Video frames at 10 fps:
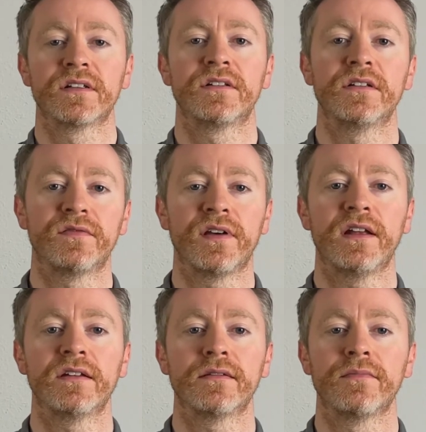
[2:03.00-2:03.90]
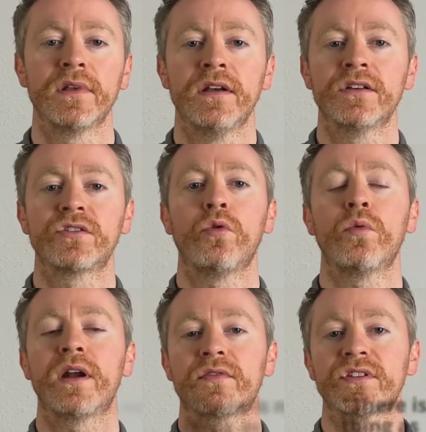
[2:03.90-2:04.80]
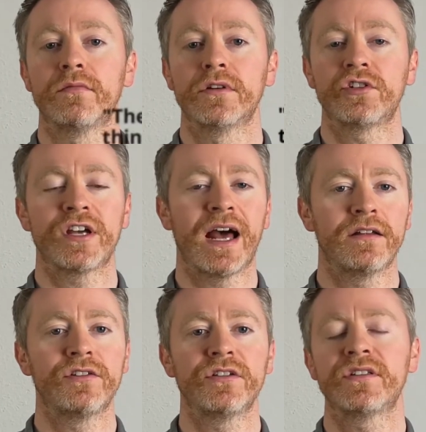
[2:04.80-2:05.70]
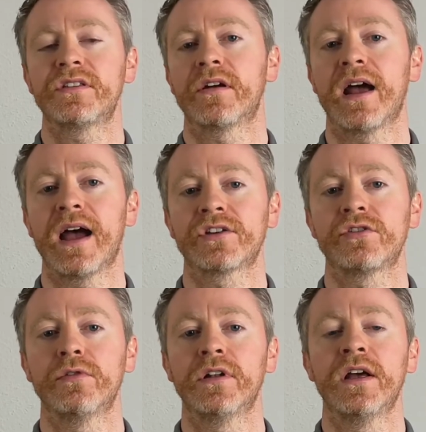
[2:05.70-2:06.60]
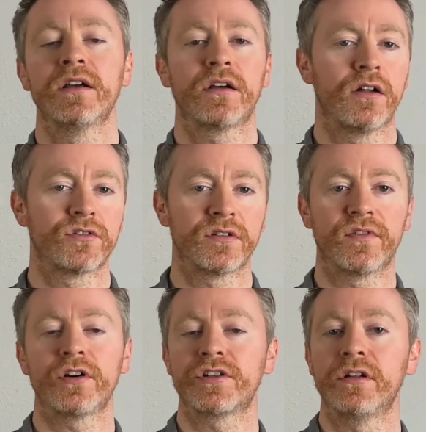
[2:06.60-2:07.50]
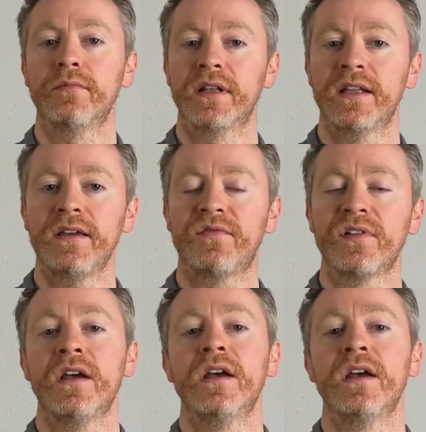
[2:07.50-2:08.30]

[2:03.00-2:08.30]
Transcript: to defend. So whenever someone challenges their actual controversial belief,